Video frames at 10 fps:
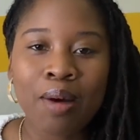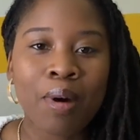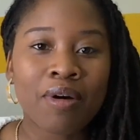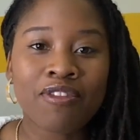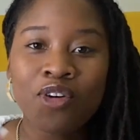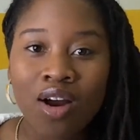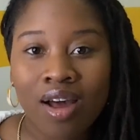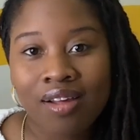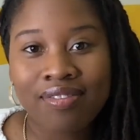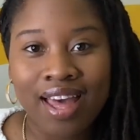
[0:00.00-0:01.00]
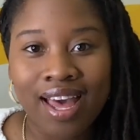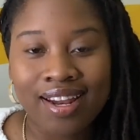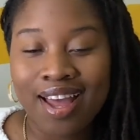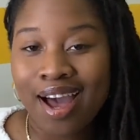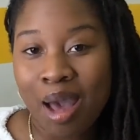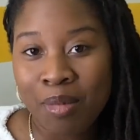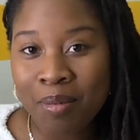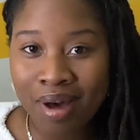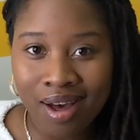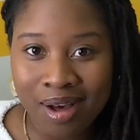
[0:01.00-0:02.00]
But before all of that, I'm a
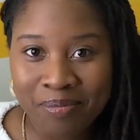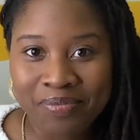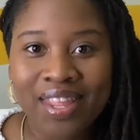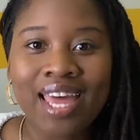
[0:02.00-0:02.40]
mom.